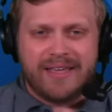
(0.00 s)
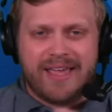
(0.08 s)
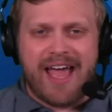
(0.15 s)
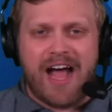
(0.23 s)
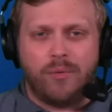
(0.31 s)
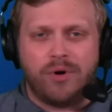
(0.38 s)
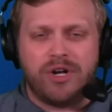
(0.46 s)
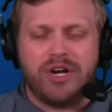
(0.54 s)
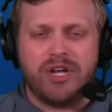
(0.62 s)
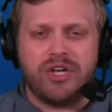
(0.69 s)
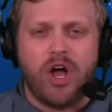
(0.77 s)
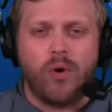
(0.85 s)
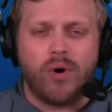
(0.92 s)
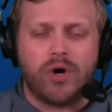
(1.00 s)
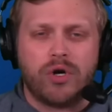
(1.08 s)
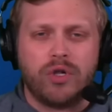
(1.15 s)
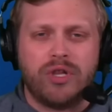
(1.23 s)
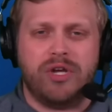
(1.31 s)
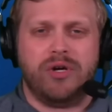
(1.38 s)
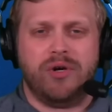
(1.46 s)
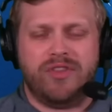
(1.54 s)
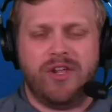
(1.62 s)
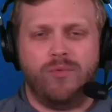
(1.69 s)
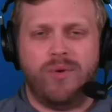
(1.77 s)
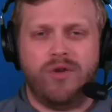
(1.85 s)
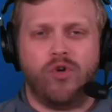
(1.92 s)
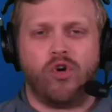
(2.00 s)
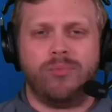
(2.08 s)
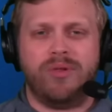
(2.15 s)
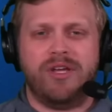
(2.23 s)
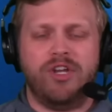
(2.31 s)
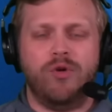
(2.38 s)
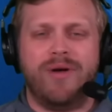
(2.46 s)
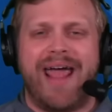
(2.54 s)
Yeah, we're going to go earlier than we normally do,